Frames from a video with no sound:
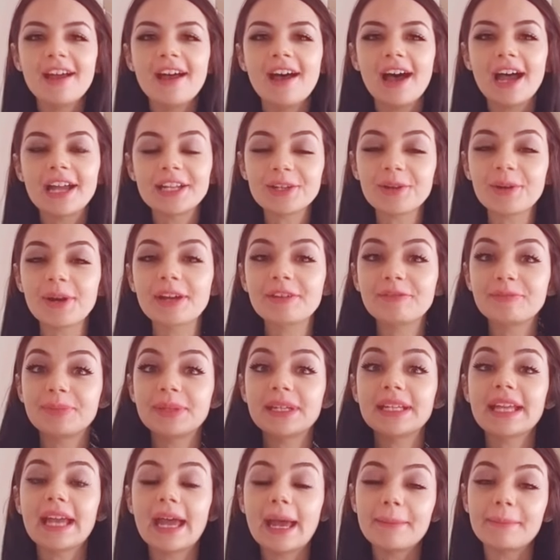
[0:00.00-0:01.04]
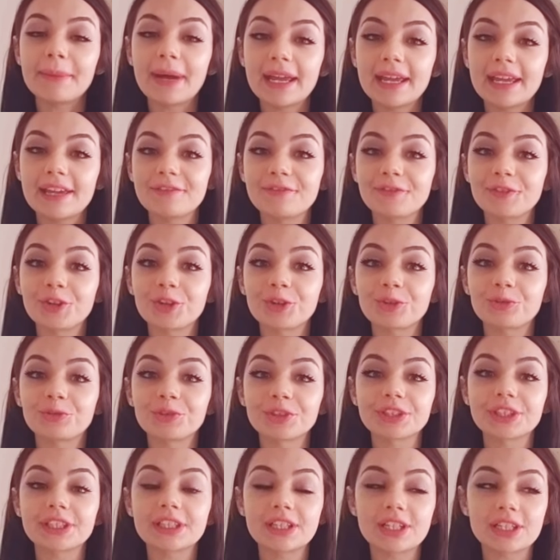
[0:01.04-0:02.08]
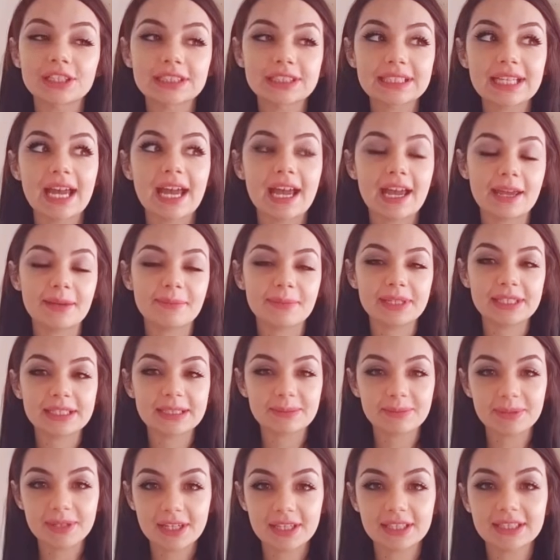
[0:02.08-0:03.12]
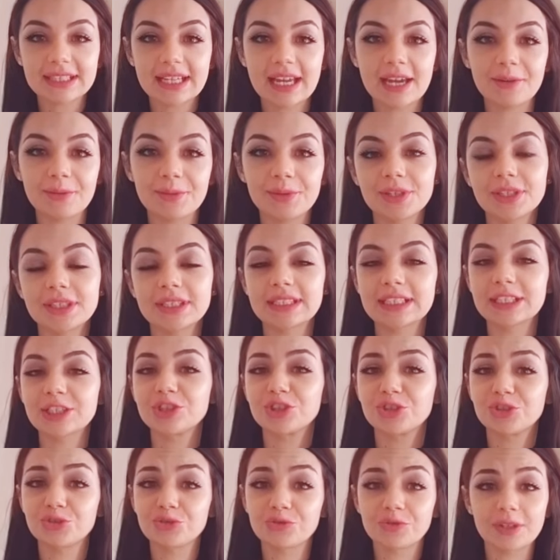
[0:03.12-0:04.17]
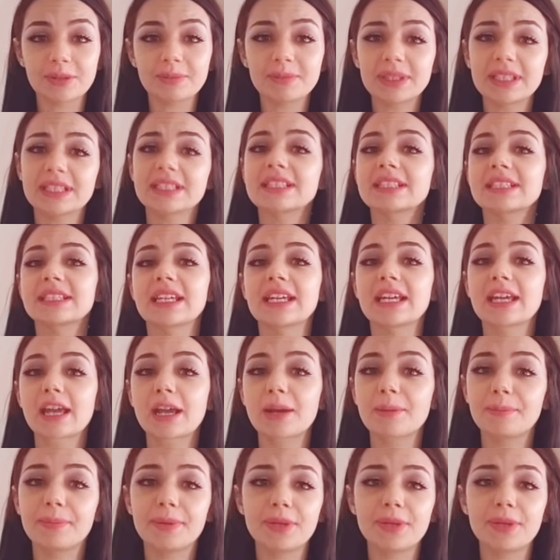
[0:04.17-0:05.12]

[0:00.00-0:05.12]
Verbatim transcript: I know I've been MIA for a really long time and it's because I was extremely sick,